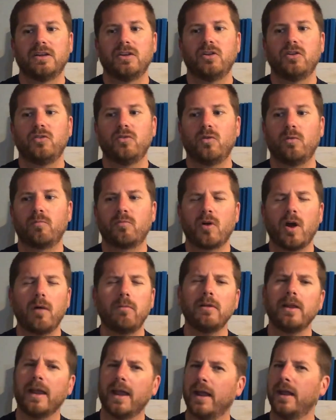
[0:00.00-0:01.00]
you'll
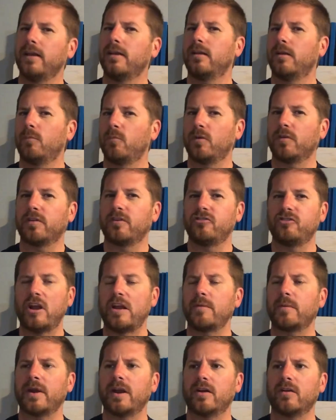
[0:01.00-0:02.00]
probably end up with a
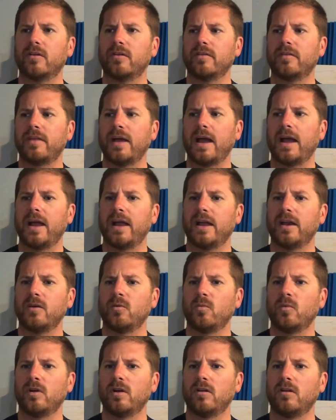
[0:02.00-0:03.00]
generator that
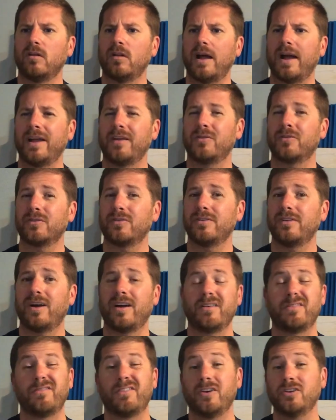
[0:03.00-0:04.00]
will either
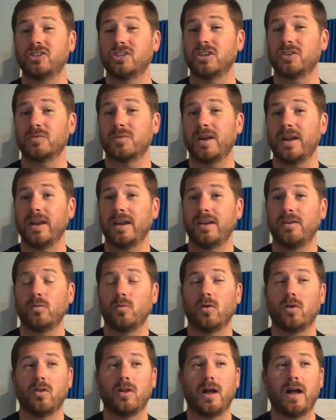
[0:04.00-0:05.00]
not function right,
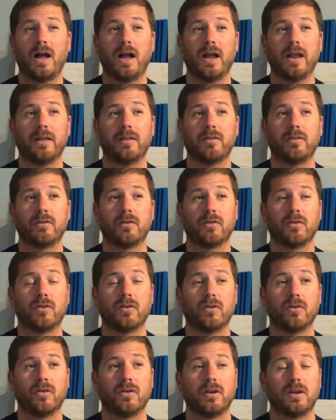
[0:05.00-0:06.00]
will
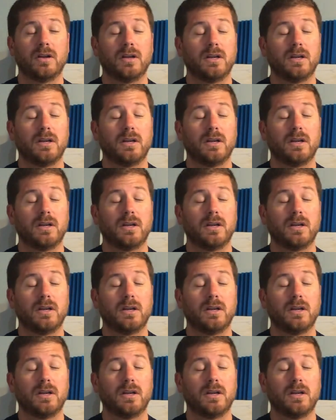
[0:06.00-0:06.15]
either